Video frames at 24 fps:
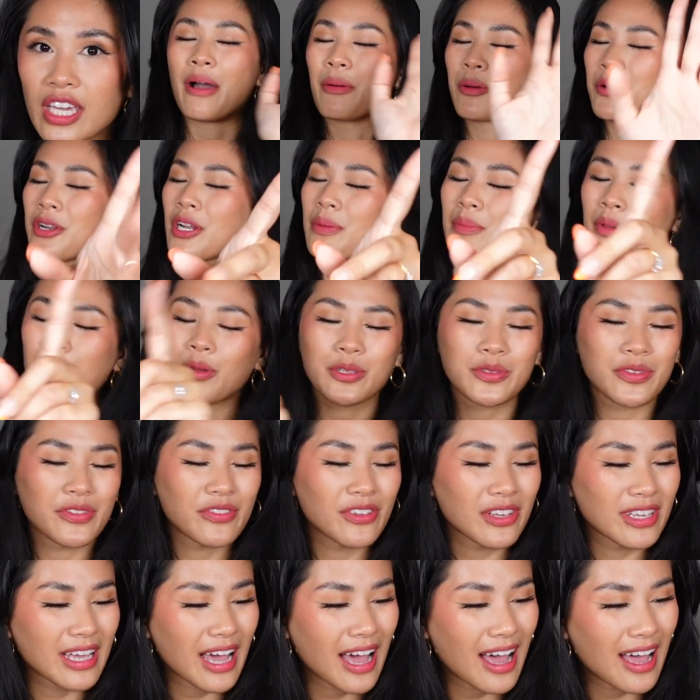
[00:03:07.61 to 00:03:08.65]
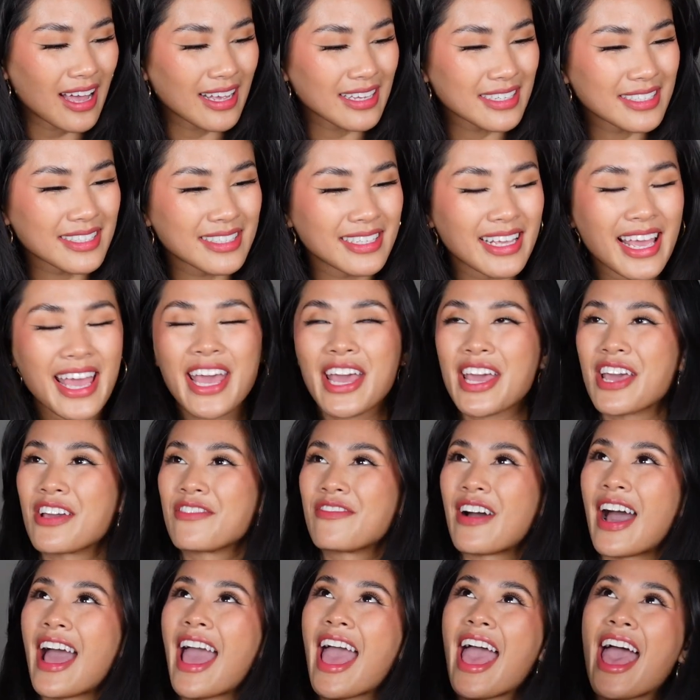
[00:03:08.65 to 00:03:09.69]
I'm gonna be honest with you guys, if
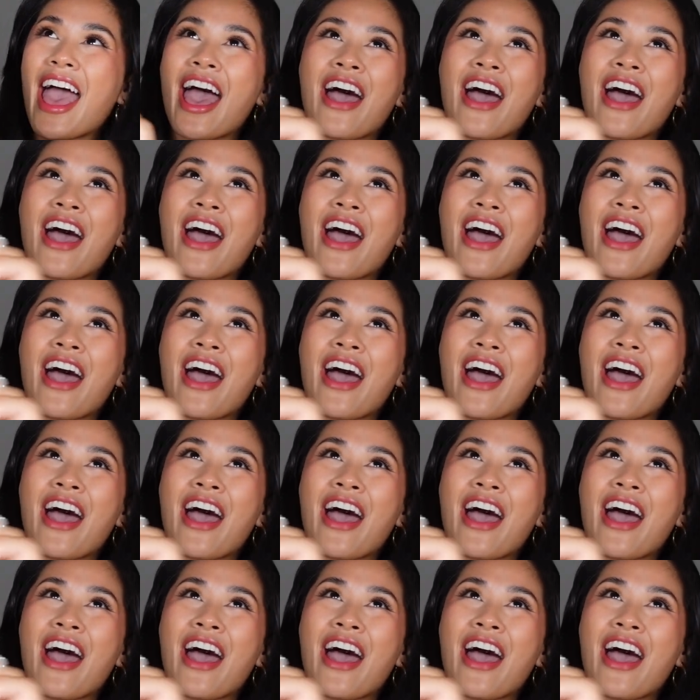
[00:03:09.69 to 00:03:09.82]
I